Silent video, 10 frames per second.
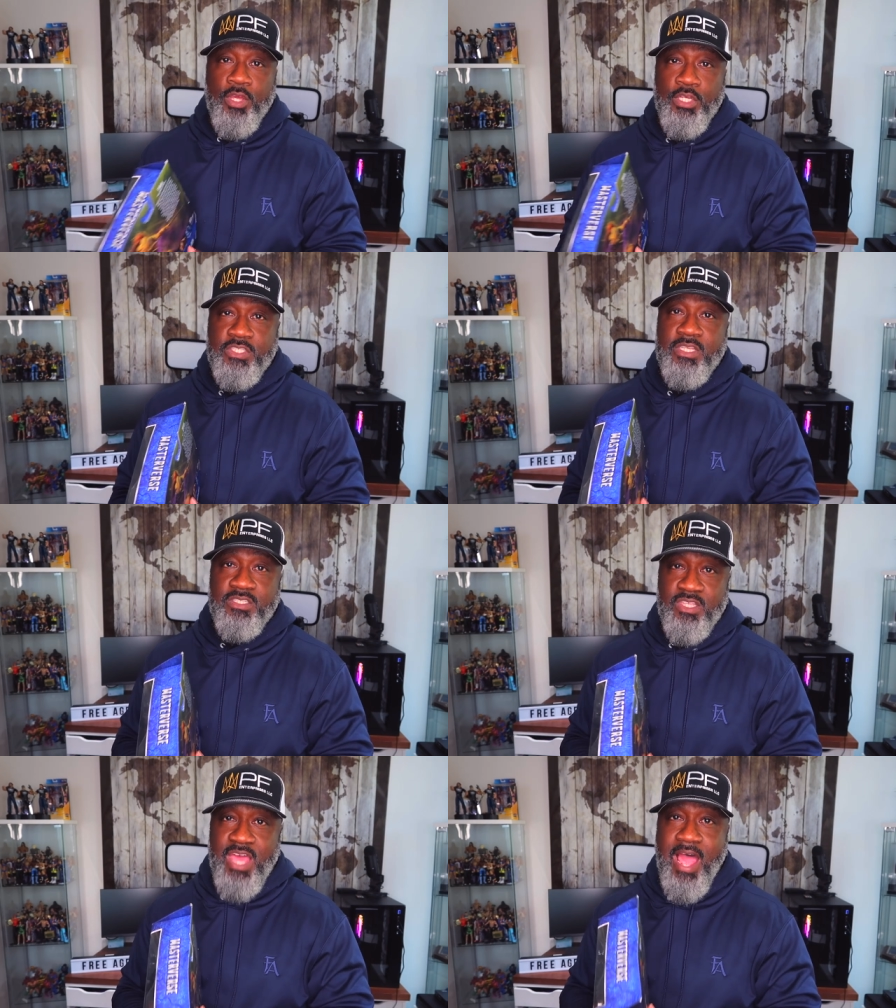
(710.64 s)
to
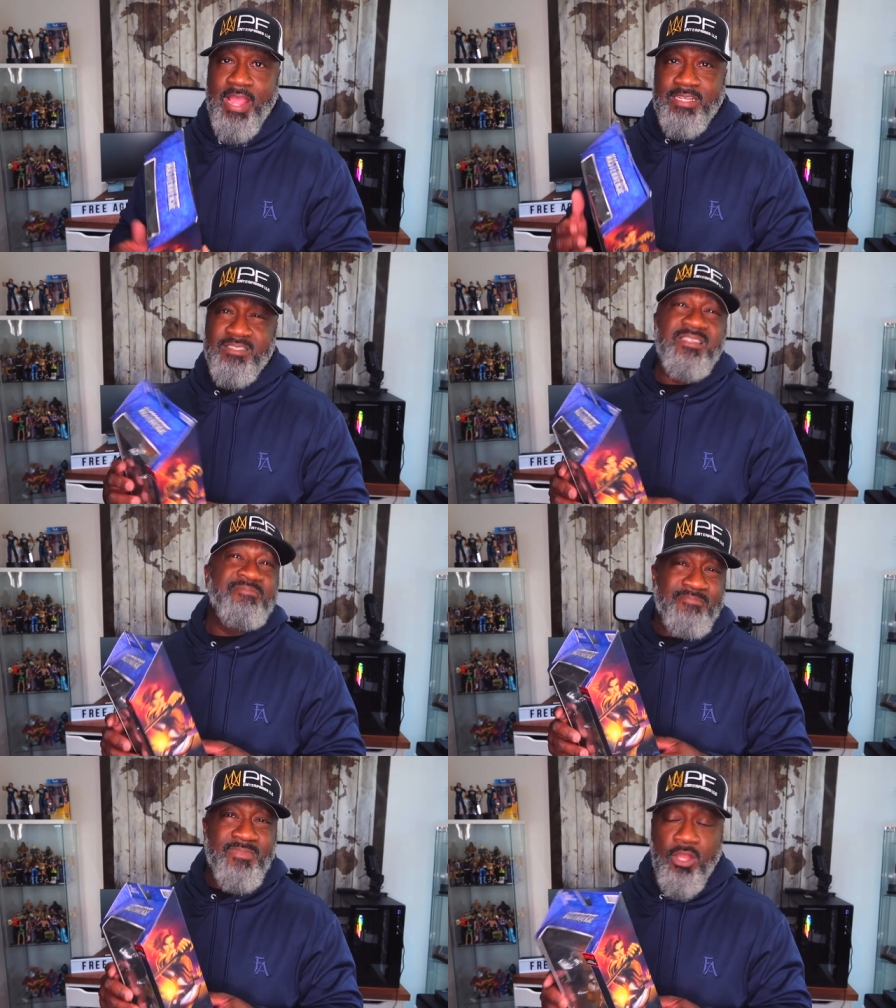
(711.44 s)
ascend to the heights,
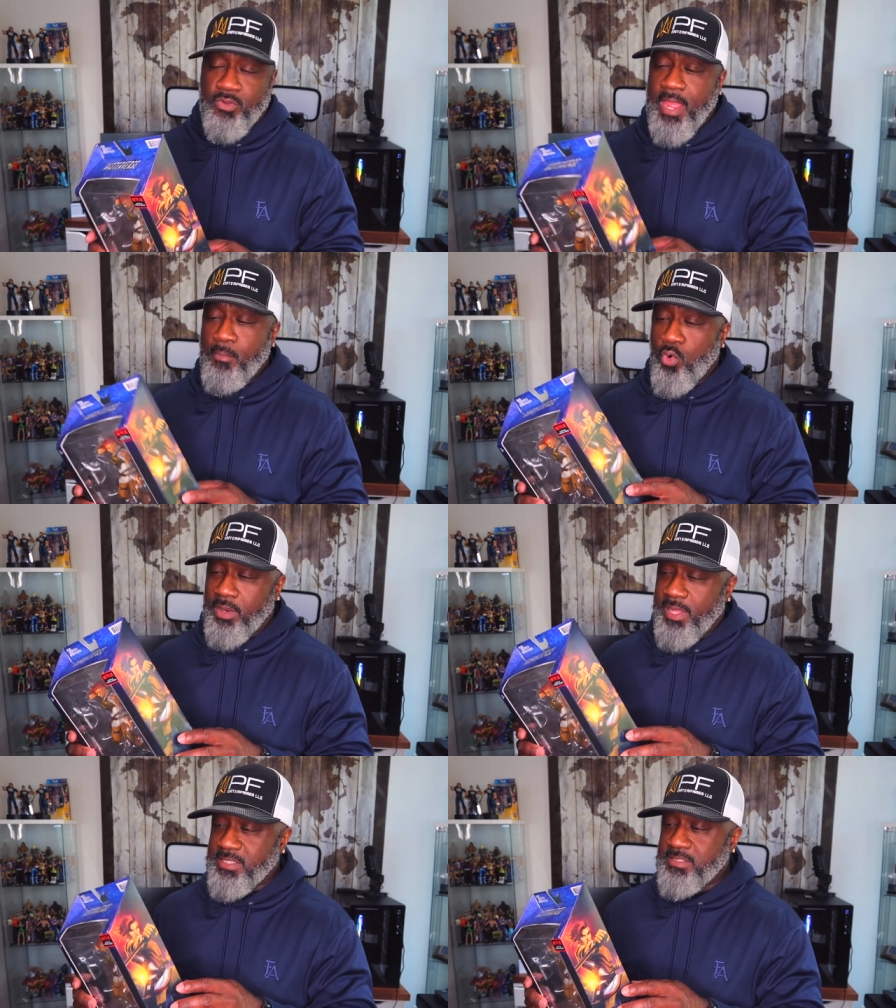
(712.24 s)
okay, more
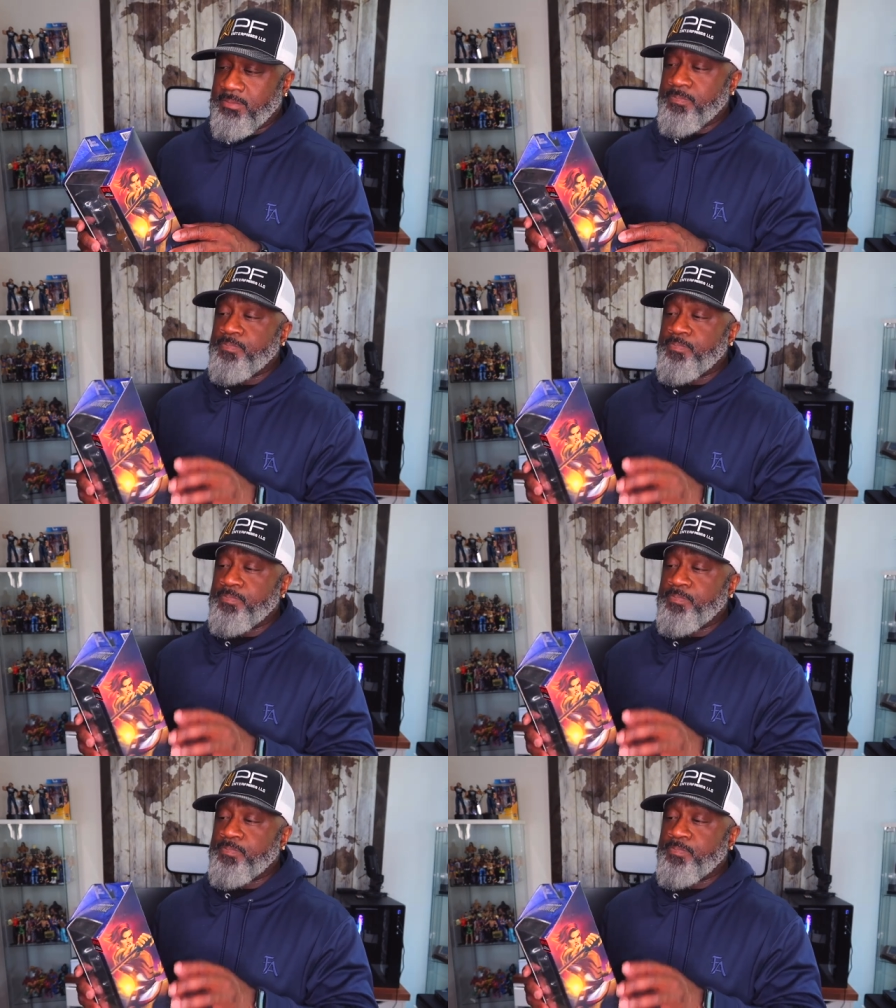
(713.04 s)
or less.